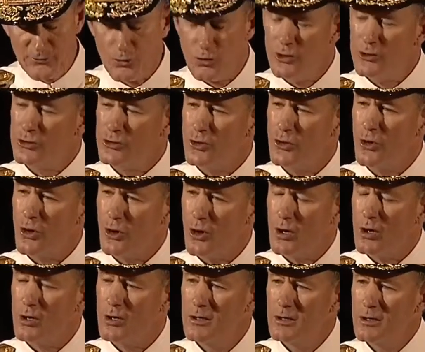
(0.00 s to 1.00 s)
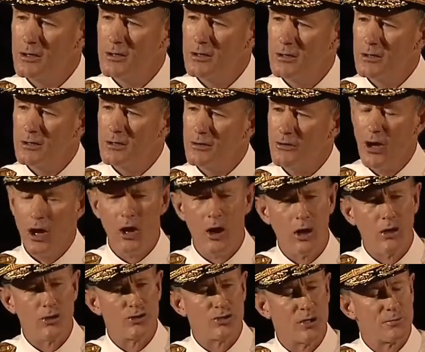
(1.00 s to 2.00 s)
to endure the
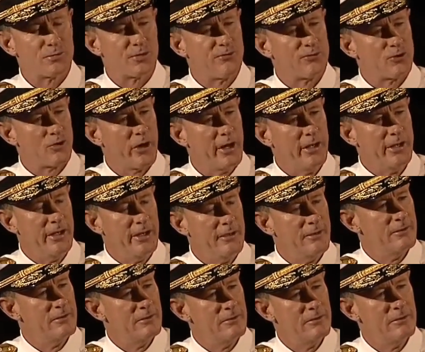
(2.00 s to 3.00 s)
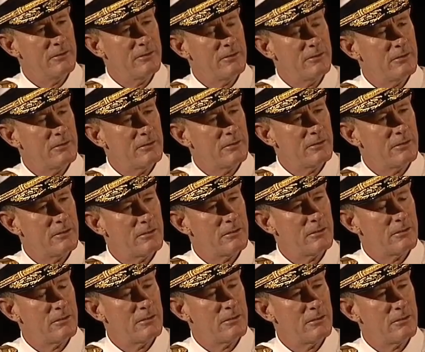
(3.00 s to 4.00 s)
hardships of training.
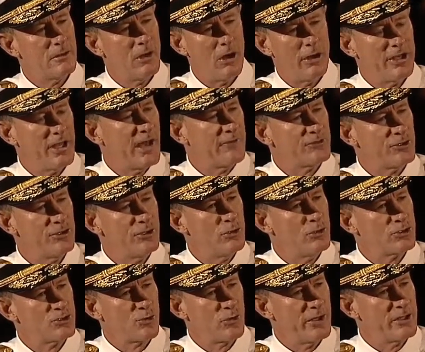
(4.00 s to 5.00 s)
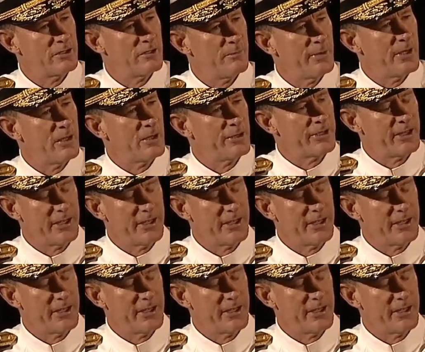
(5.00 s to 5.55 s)
All you have to do is ring the bell to